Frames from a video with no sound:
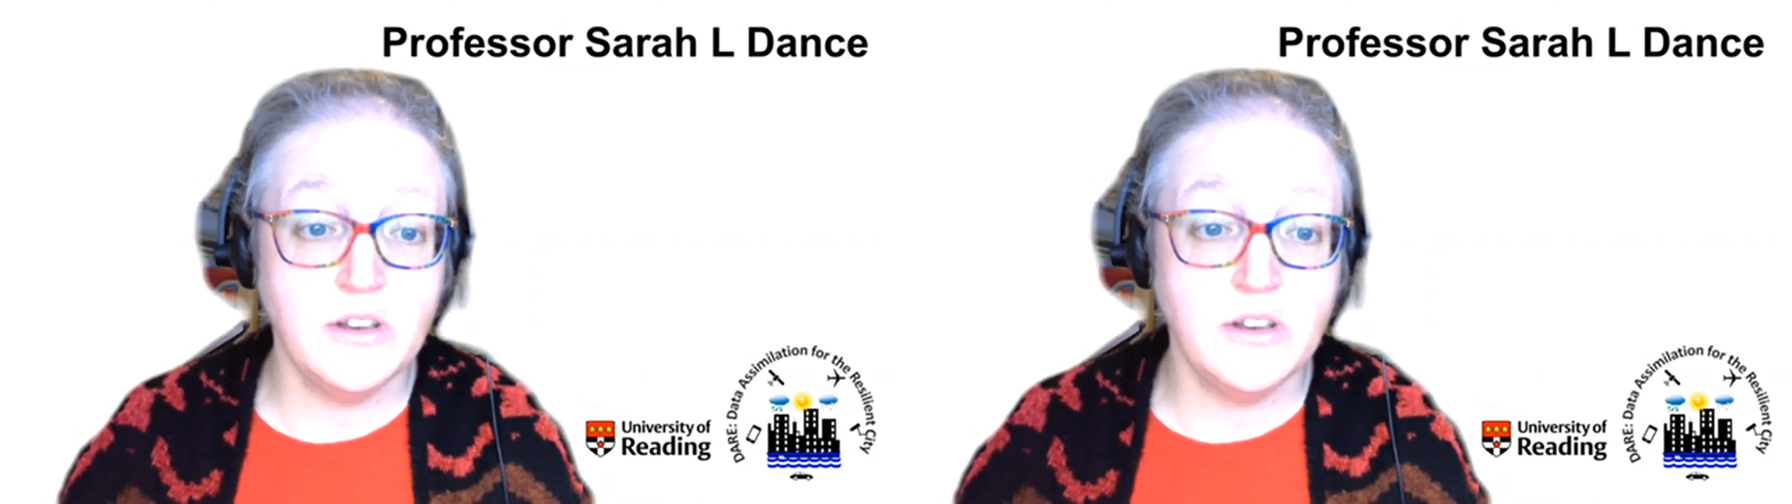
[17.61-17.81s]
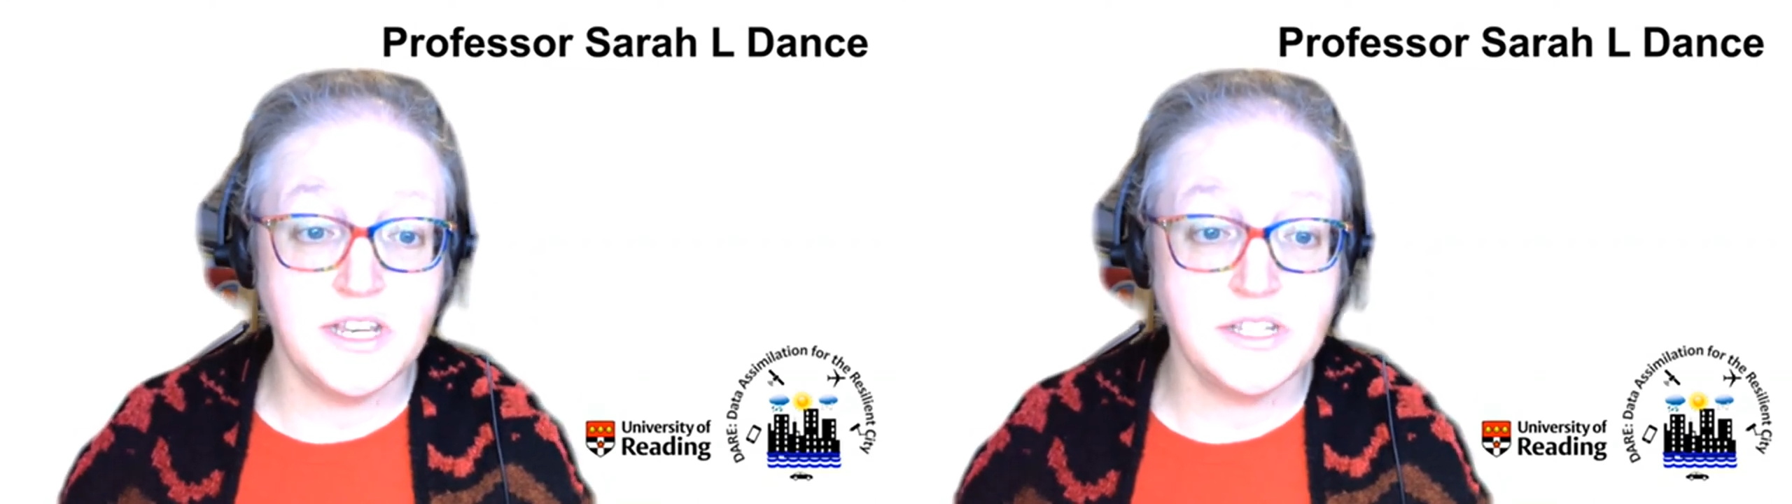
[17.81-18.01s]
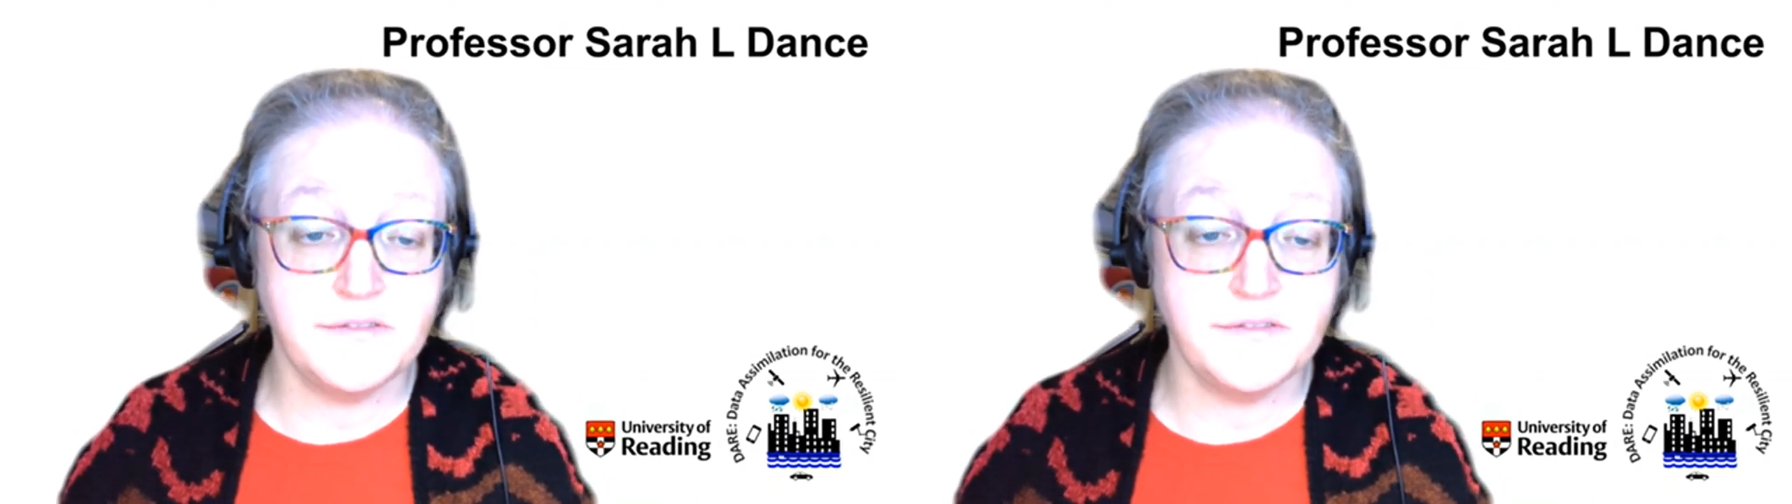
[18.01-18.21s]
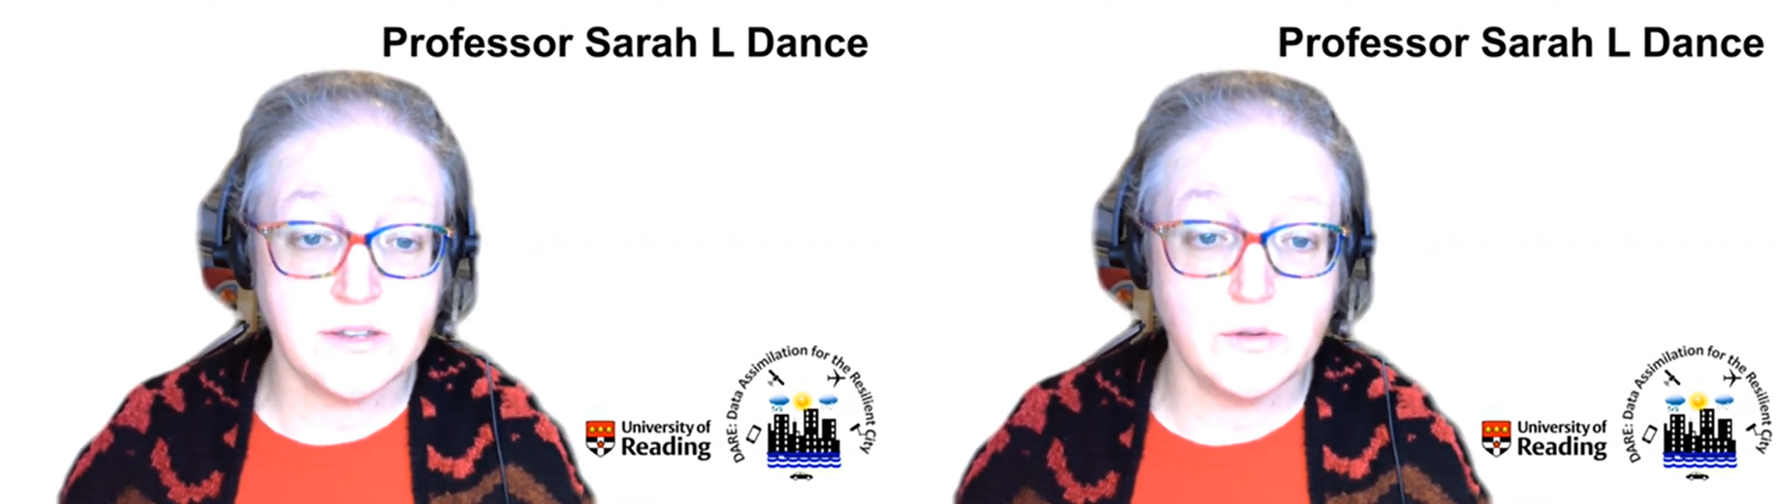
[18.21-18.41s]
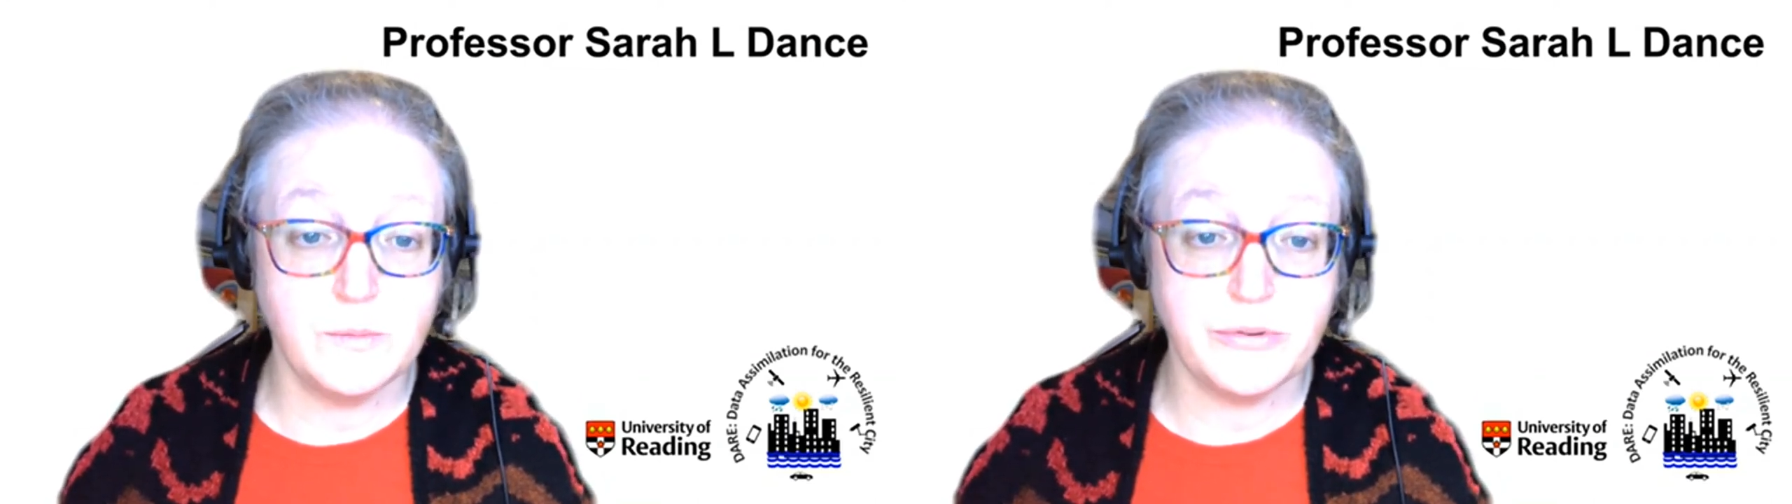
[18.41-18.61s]
knowledge of
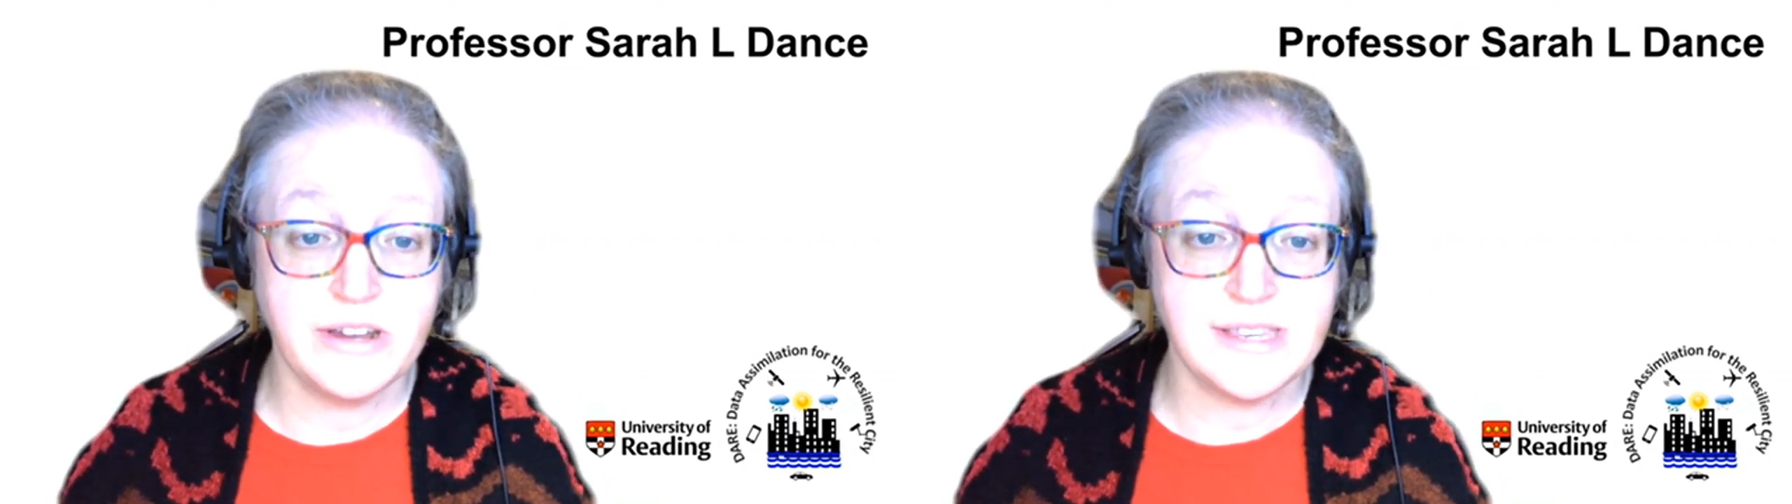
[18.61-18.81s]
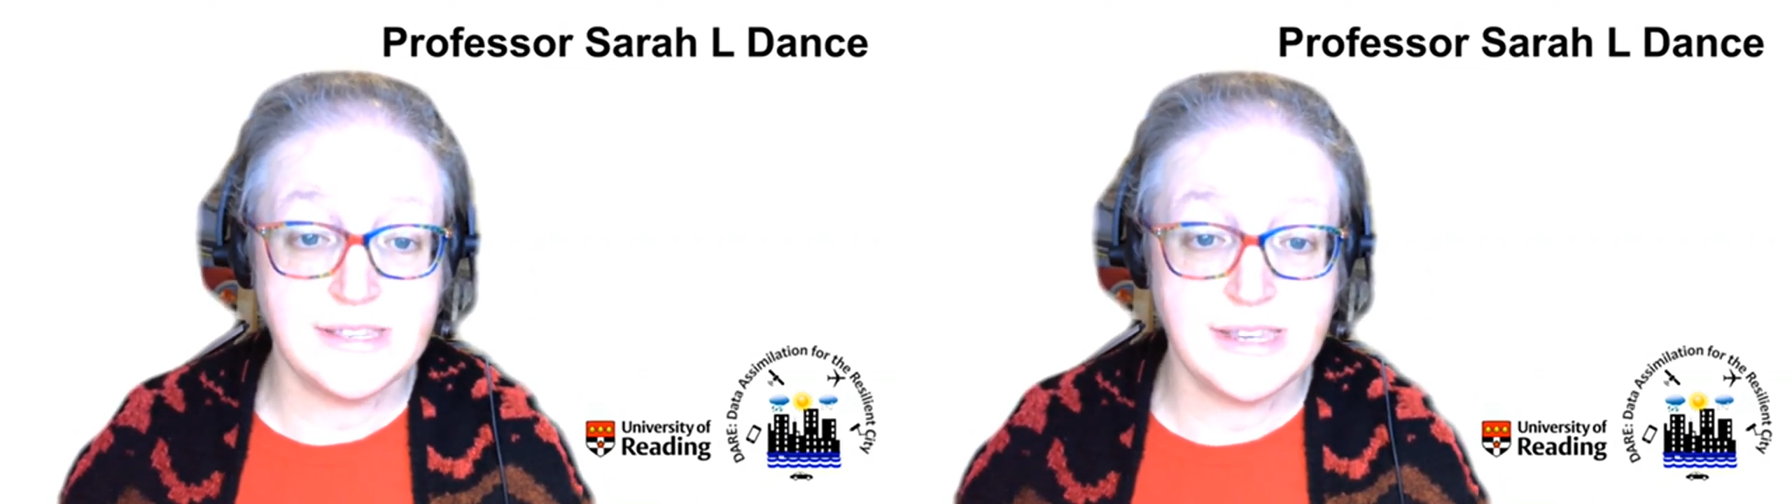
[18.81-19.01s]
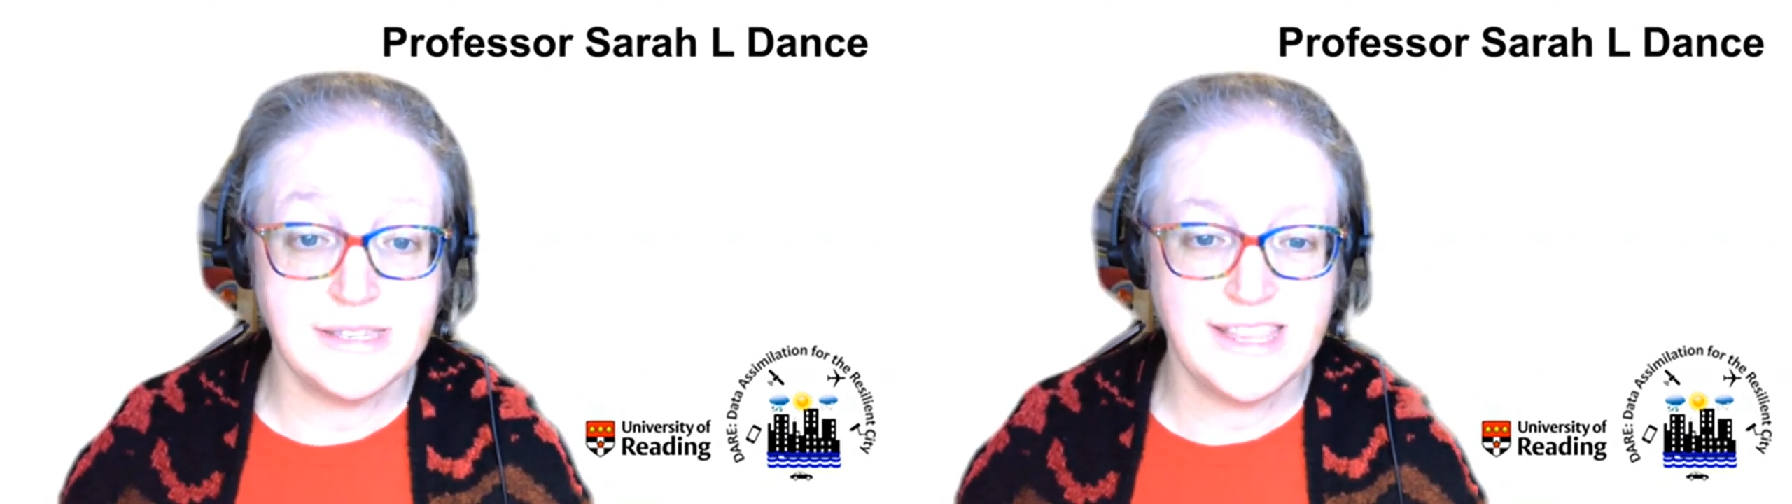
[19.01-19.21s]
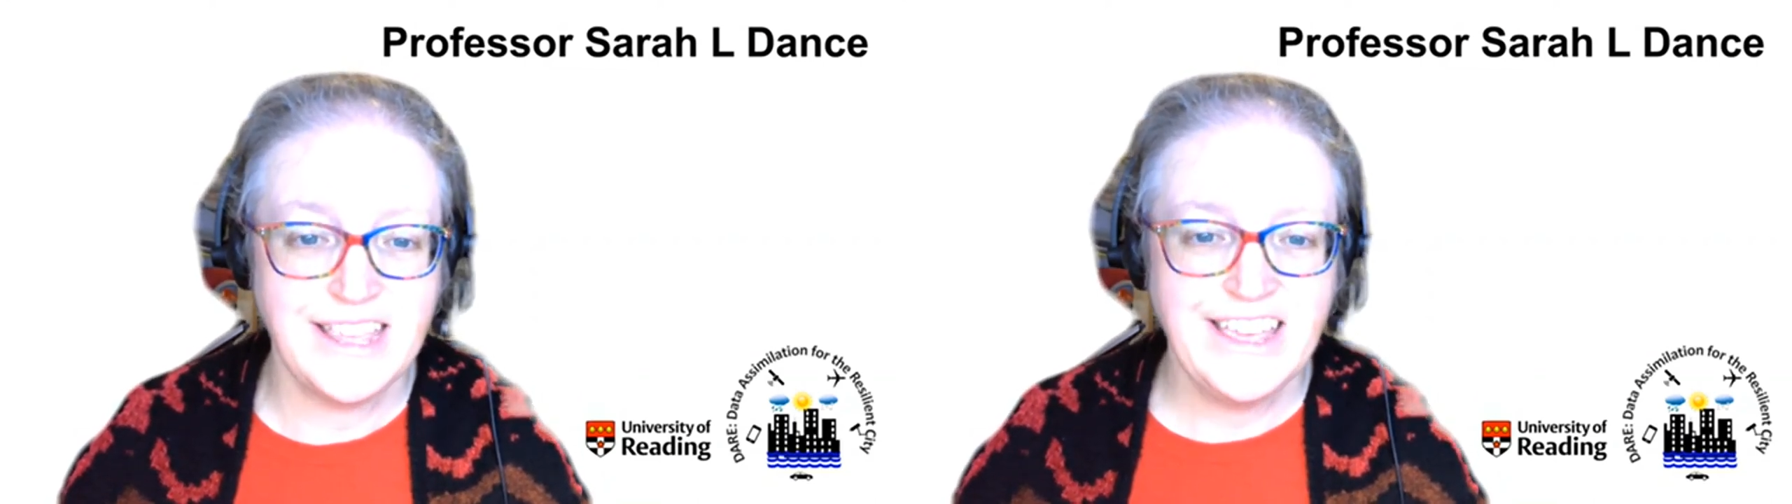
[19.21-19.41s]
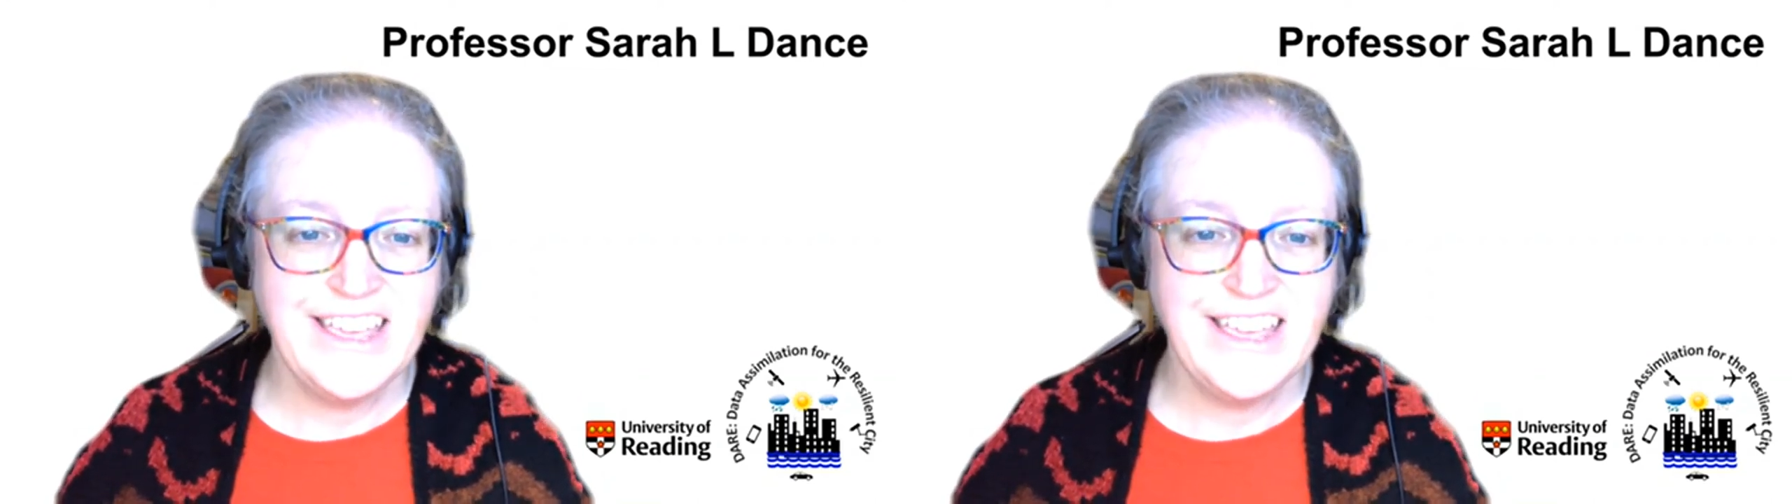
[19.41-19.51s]
physical processes